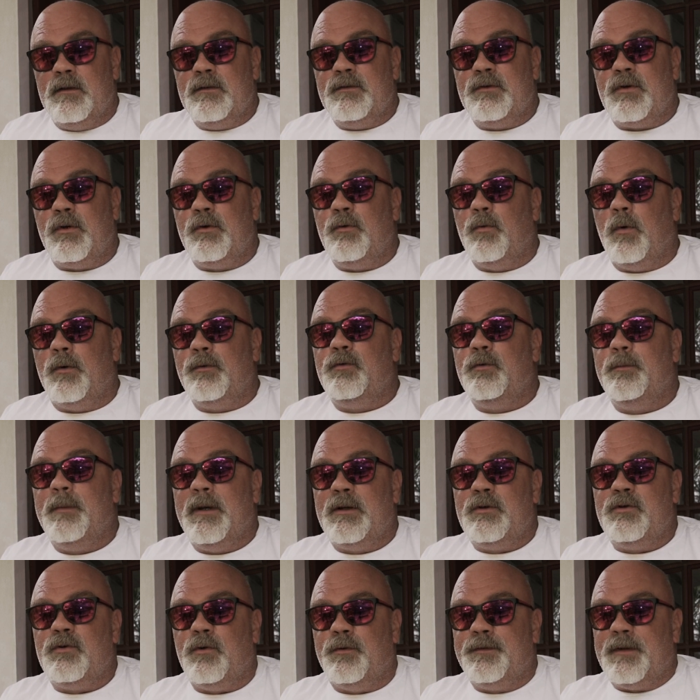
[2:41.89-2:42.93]
So you want to
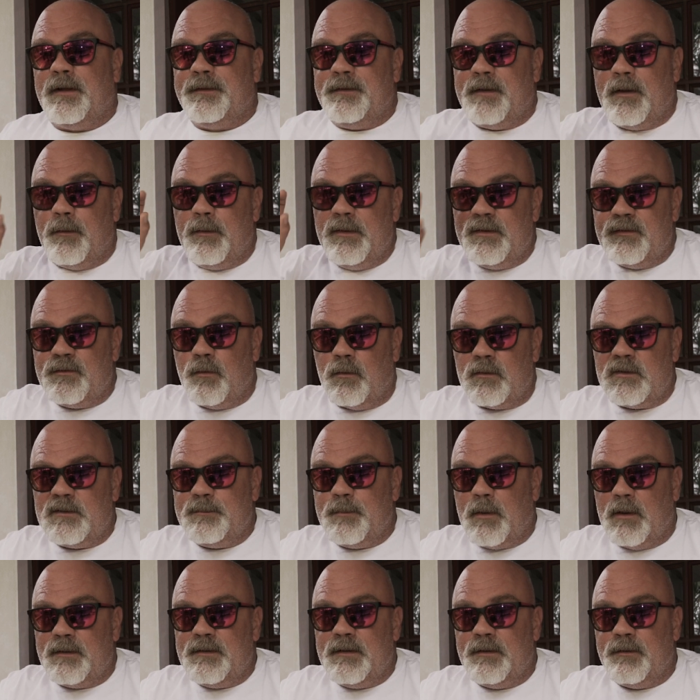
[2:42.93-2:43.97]
make sure that there is no
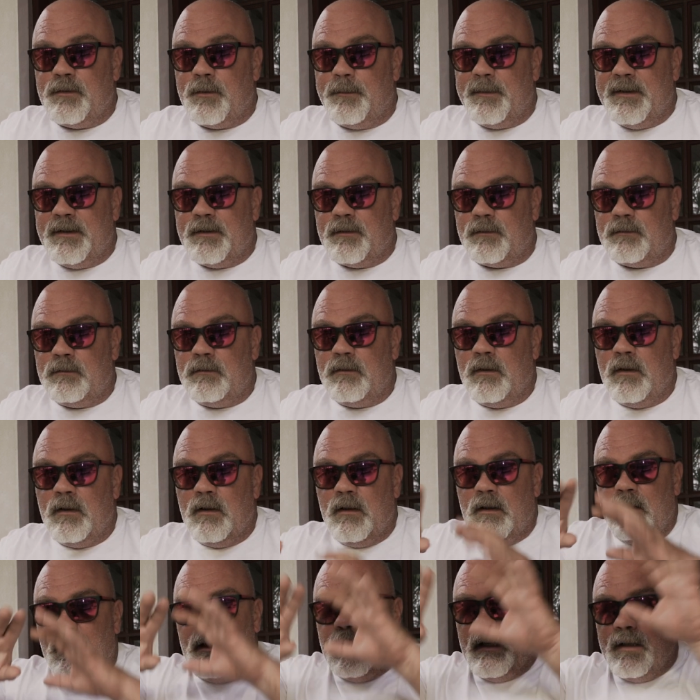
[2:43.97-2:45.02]
spot in the middle
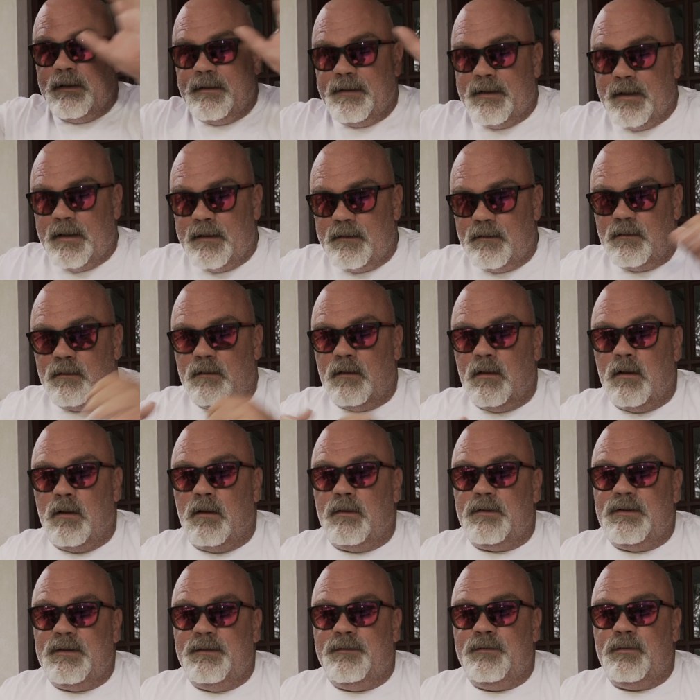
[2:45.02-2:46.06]
and then
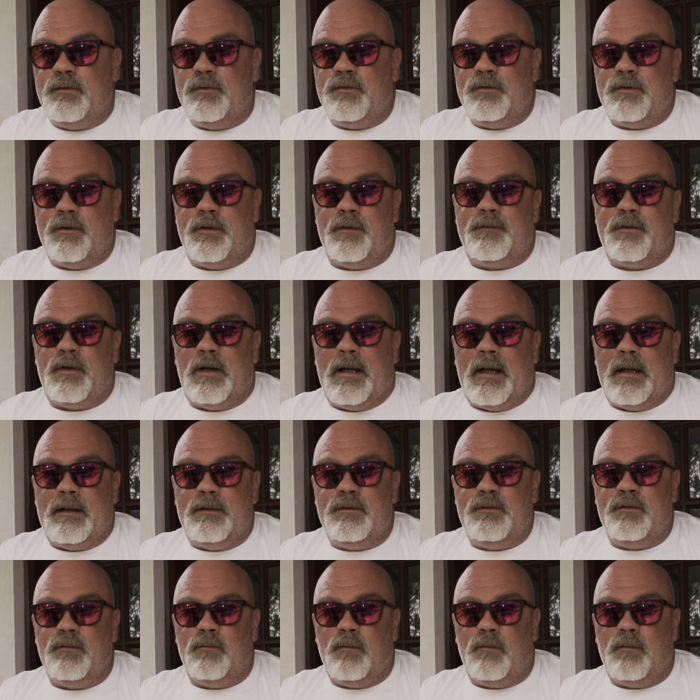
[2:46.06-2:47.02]
a diffusion of the light.